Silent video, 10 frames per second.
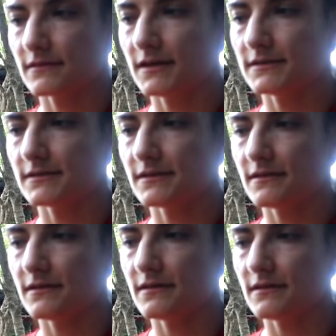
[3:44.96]
He's
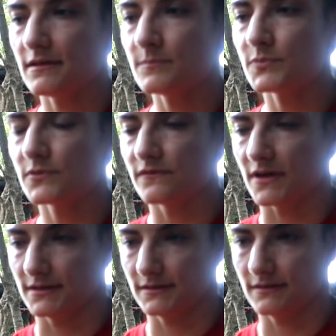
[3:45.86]

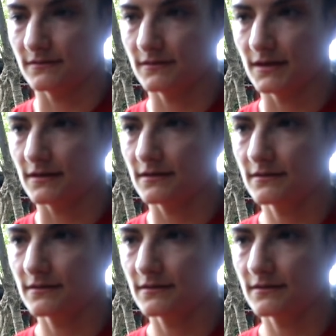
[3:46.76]
improvising, like